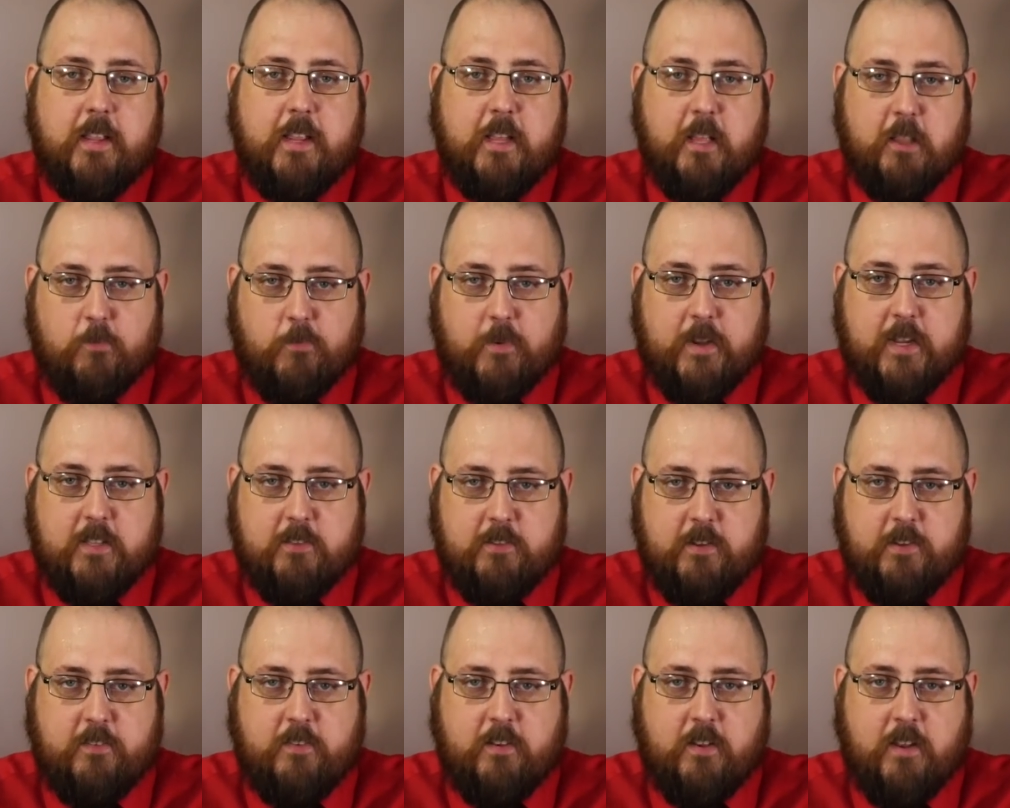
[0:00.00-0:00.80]
Hillary
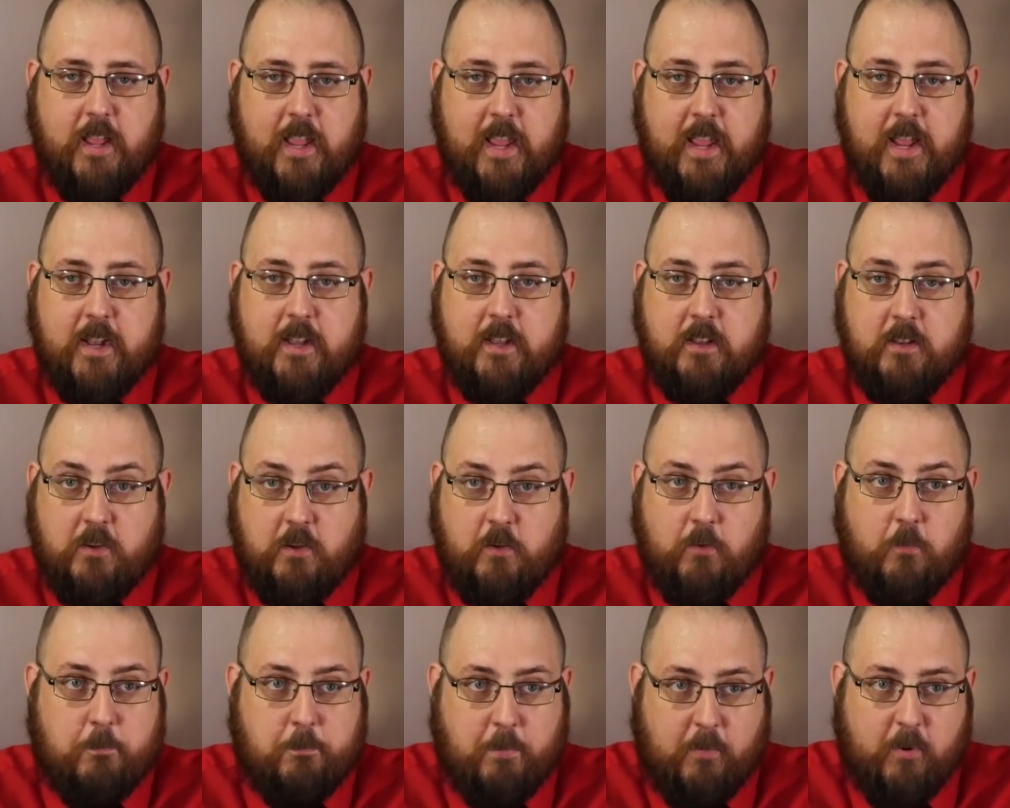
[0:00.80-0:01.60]
Clinton, and,
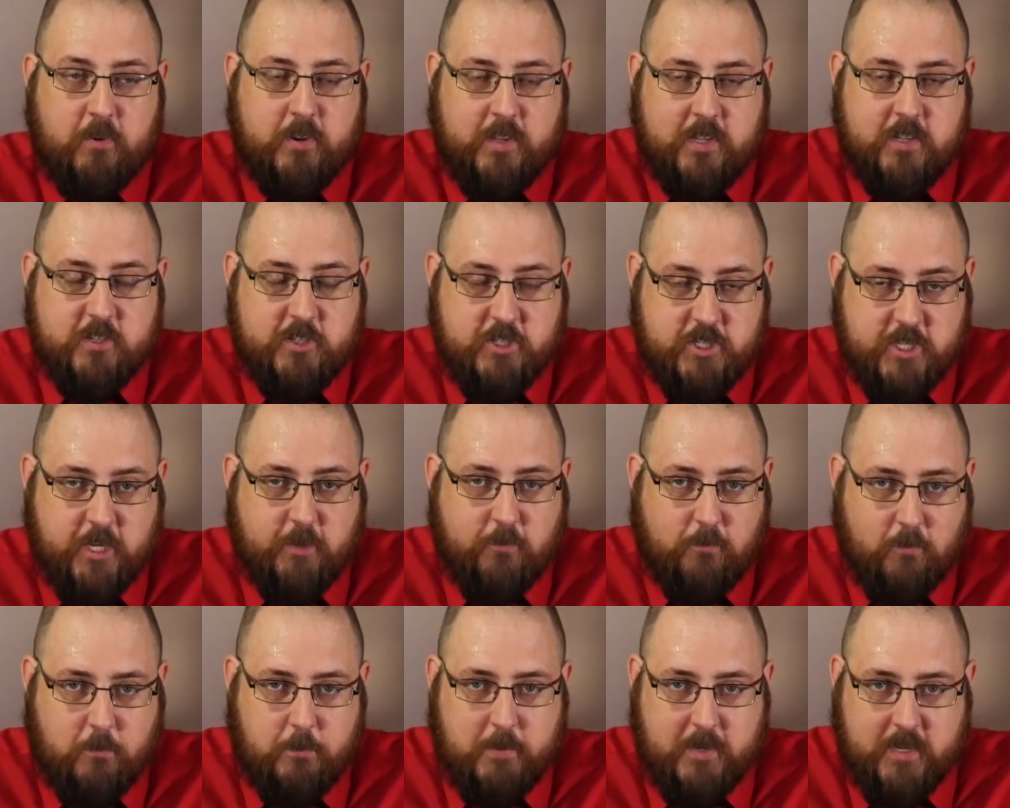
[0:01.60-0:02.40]
you know, Bernie in
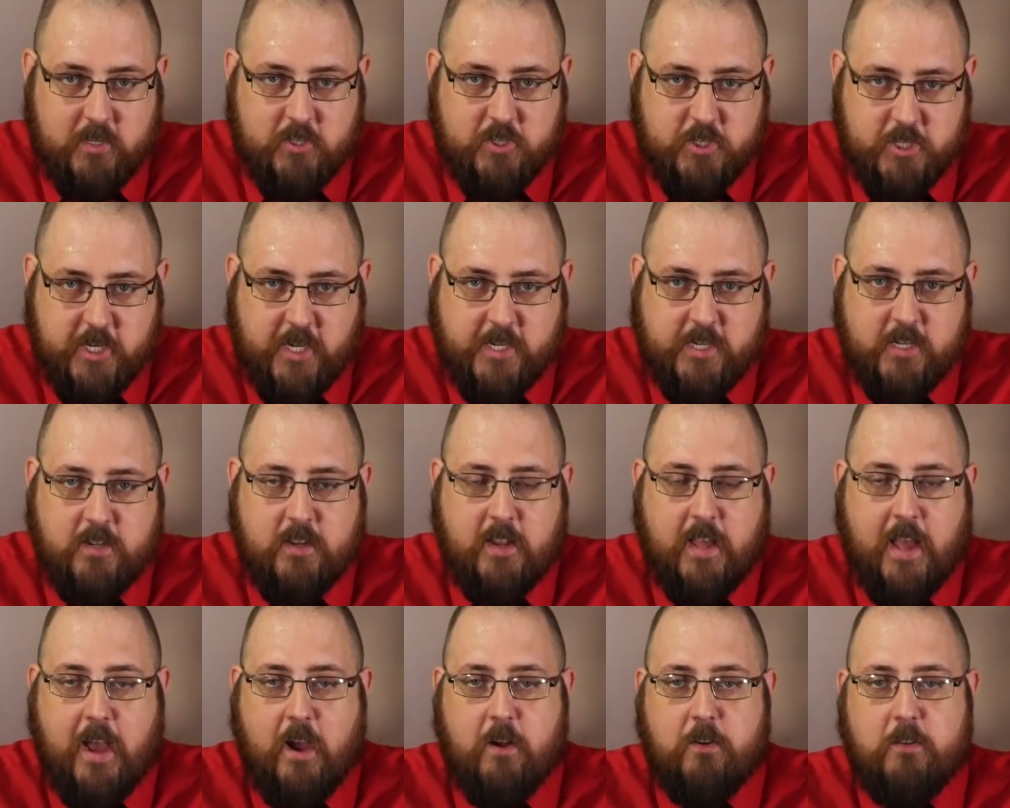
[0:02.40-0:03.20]
general being
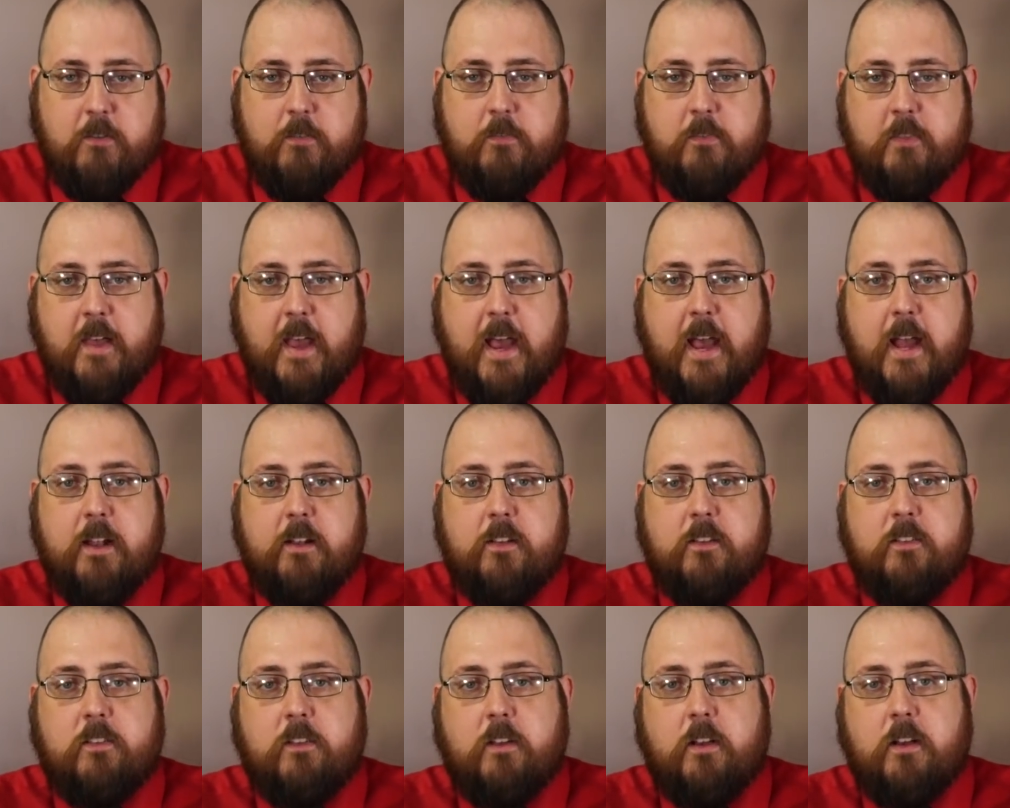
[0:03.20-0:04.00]
cheated out of
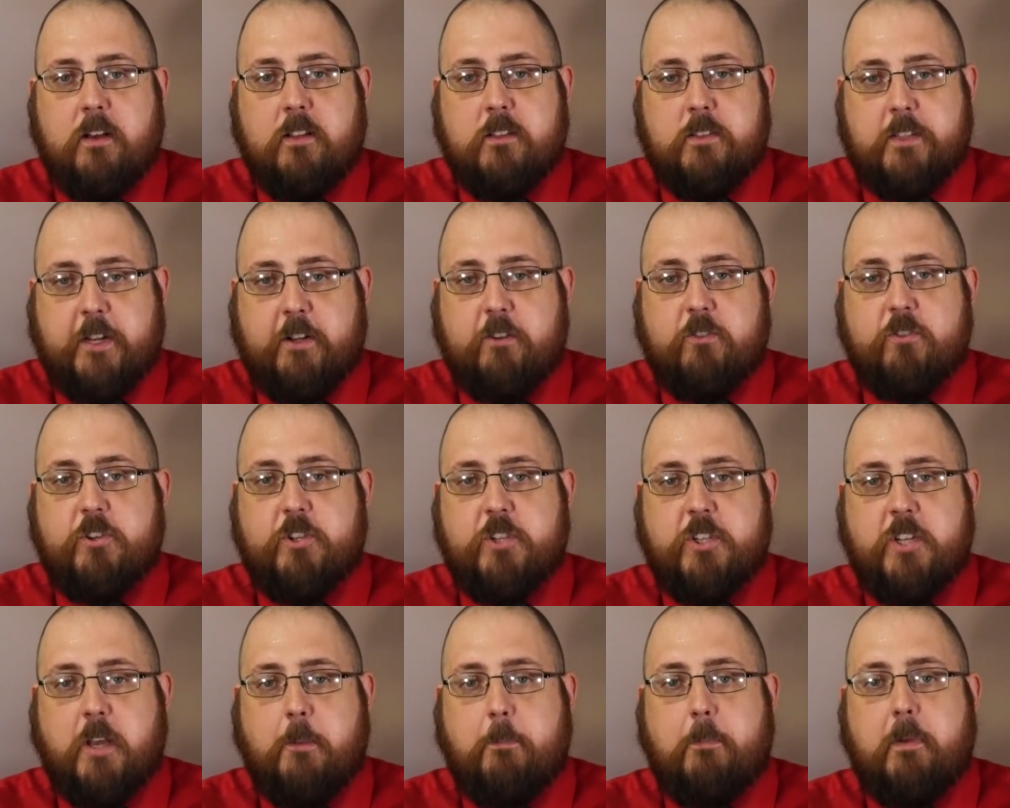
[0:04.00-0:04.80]
that
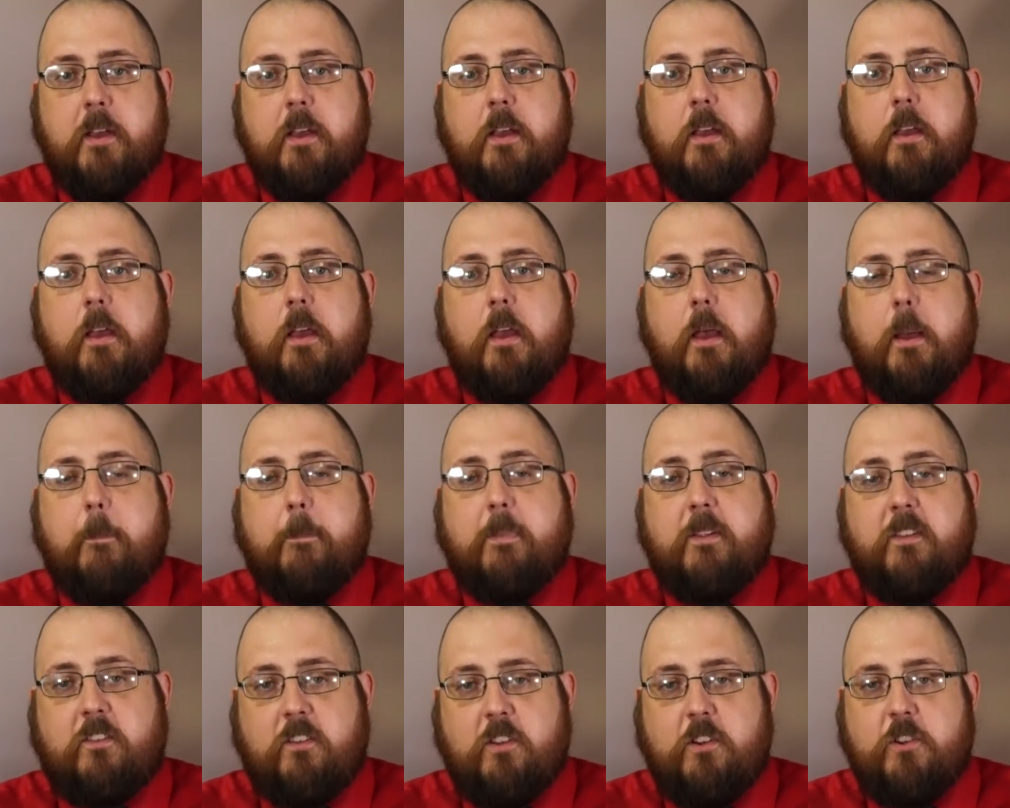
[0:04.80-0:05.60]
leadership
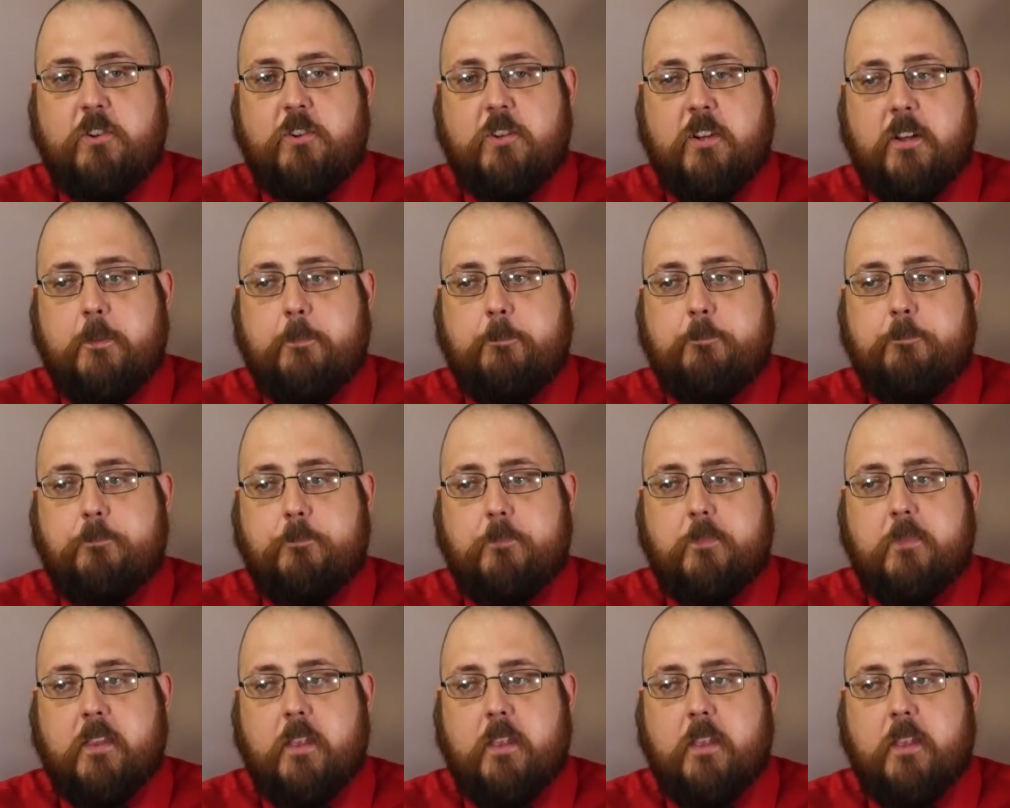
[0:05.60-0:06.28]
position,